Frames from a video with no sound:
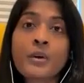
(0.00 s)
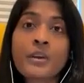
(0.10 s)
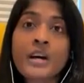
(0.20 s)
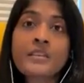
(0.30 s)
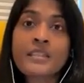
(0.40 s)

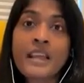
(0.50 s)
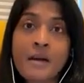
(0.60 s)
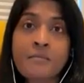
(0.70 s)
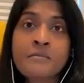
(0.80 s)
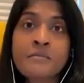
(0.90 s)
without
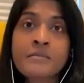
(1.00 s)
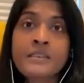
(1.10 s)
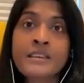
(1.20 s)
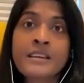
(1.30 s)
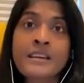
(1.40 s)
them,
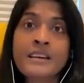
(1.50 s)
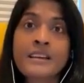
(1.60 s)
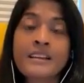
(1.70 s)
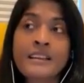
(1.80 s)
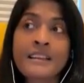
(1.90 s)

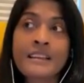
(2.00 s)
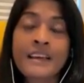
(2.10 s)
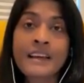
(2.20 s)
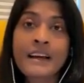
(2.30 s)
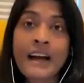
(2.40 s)

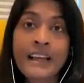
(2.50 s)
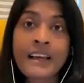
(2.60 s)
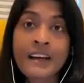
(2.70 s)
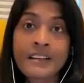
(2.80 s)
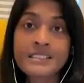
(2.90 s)
like I
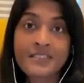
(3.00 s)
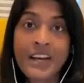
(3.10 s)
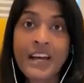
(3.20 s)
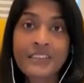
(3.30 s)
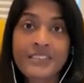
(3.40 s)
can't
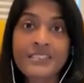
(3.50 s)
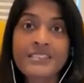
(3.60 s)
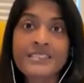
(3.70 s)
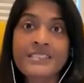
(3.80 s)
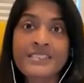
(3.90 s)
survive,
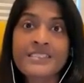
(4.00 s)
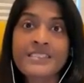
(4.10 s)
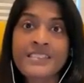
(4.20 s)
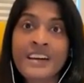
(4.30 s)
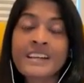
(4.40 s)

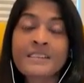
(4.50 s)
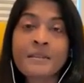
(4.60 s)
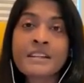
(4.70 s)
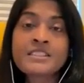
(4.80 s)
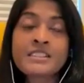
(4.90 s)
right?
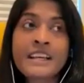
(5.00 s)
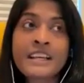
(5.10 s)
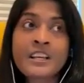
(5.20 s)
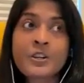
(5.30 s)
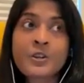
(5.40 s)
Imagine
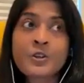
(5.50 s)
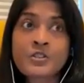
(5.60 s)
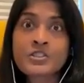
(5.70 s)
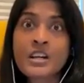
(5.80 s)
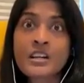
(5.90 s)
like
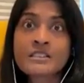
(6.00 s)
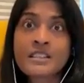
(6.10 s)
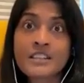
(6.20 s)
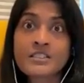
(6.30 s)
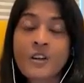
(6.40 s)
your
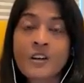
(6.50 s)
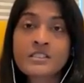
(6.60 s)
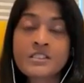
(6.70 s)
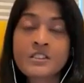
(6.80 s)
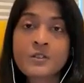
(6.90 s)
child gets
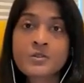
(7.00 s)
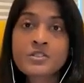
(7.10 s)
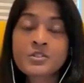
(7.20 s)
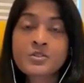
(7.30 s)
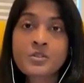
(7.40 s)
lost in a
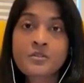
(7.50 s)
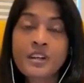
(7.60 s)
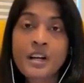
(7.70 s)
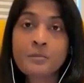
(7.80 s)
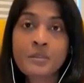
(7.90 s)
grocery store
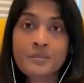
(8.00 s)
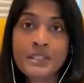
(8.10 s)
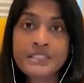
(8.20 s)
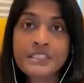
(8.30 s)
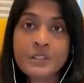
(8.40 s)
for a couple of
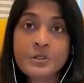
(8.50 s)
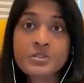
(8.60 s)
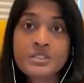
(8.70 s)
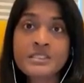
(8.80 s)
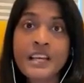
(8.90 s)
minutes and
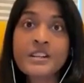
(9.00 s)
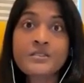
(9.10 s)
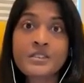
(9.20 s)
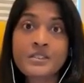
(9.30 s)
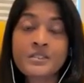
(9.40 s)
loses sight
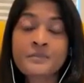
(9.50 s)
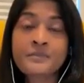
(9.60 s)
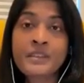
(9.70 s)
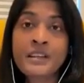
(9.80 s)
of you.